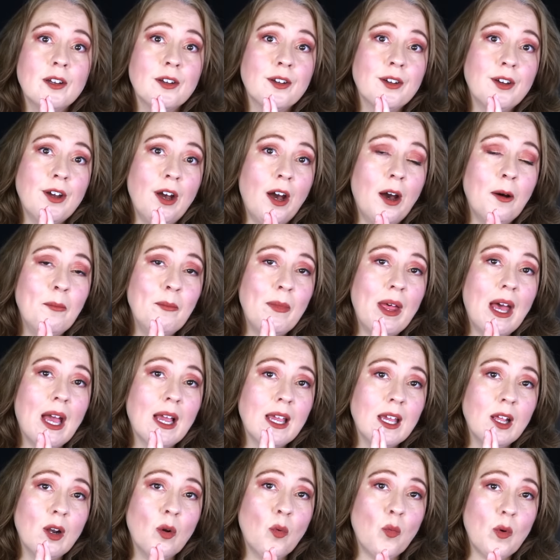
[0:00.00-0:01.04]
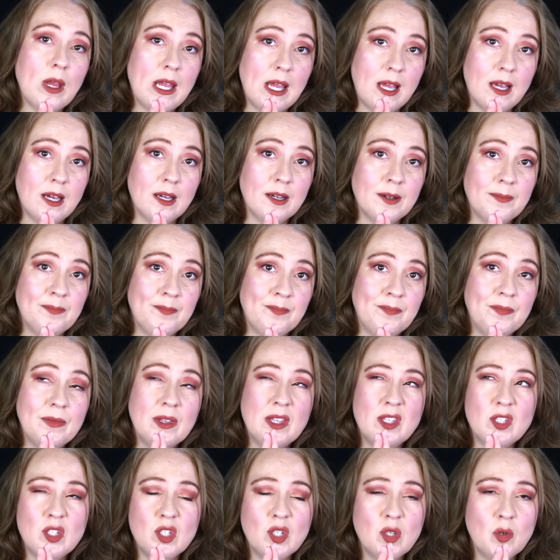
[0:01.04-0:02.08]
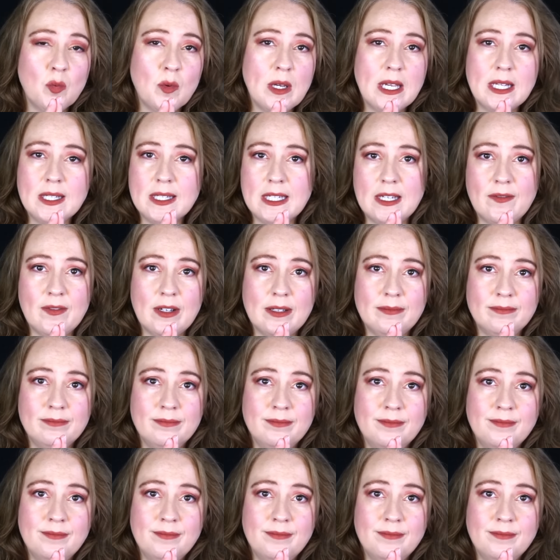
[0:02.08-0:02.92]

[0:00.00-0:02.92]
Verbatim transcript: come back in a week, two weeks even.